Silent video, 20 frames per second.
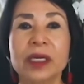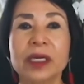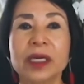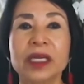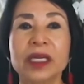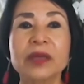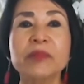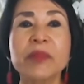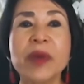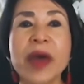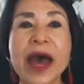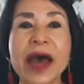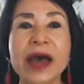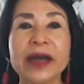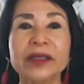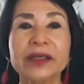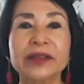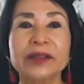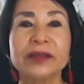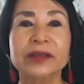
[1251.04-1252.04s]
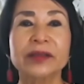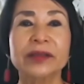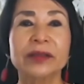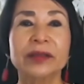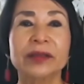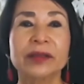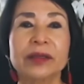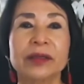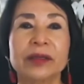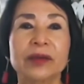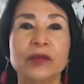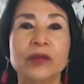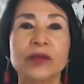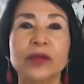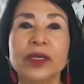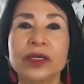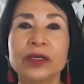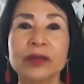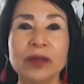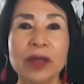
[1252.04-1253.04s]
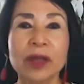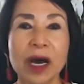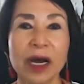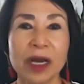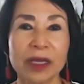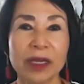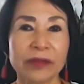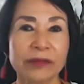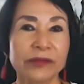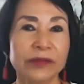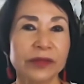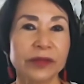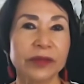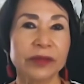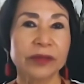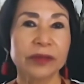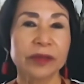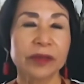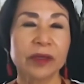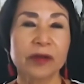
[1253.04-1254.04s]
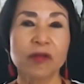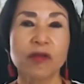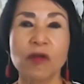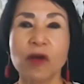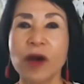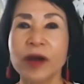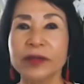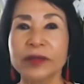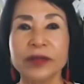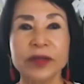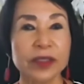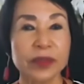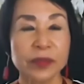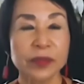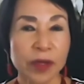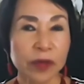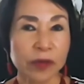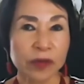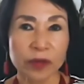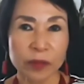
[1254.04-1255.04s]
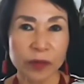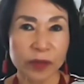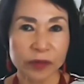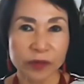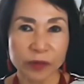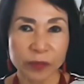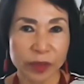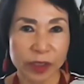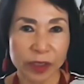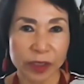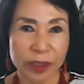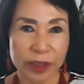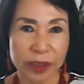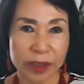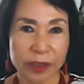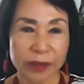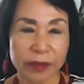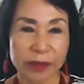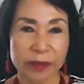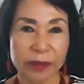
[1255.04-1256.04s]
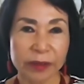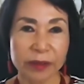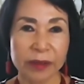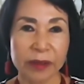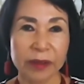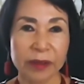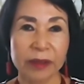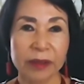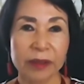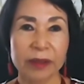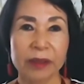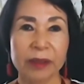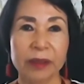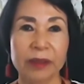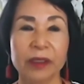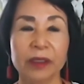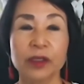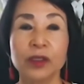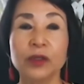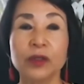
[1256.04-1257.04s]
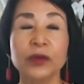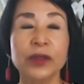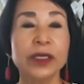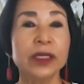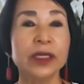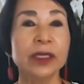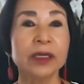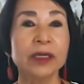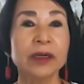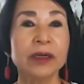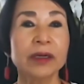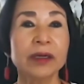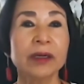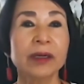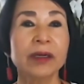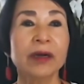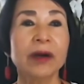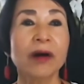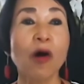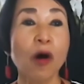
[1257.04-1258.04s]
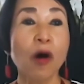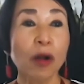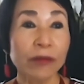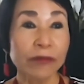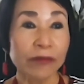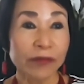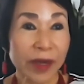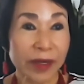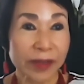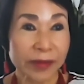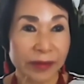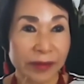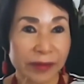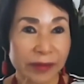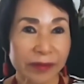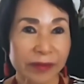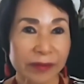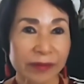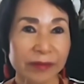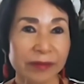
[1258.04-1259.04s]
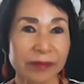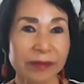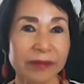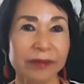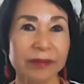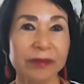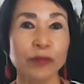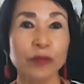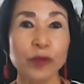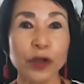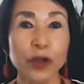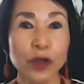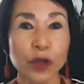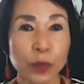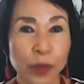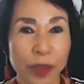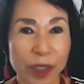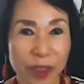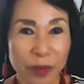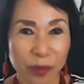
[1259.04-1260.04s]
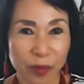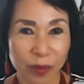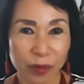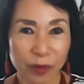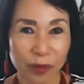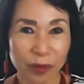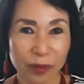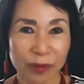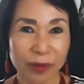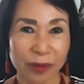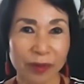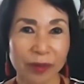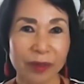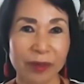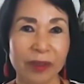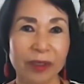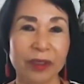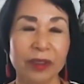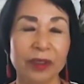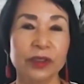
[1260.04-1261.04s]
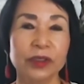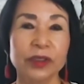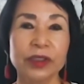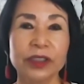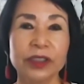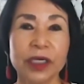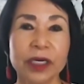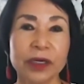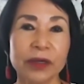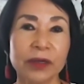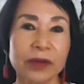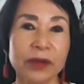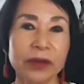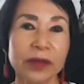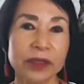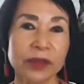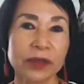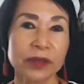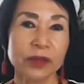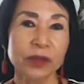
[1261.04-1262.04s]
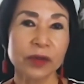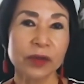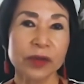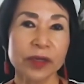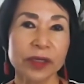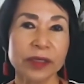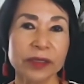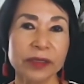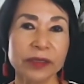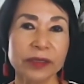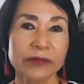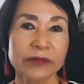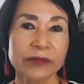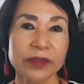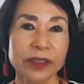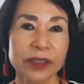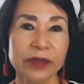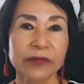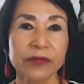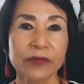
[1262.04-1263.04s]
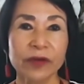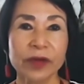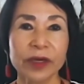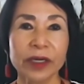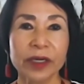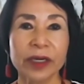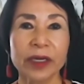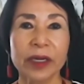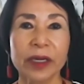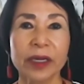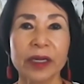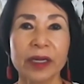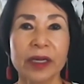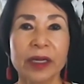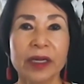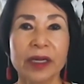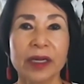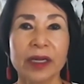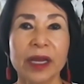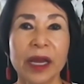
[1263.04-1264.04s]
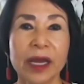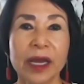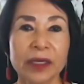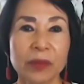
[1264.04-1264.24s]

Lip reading: impacts real lives across the spectrum of species, including all of us, the real people who share their stories of suffering, and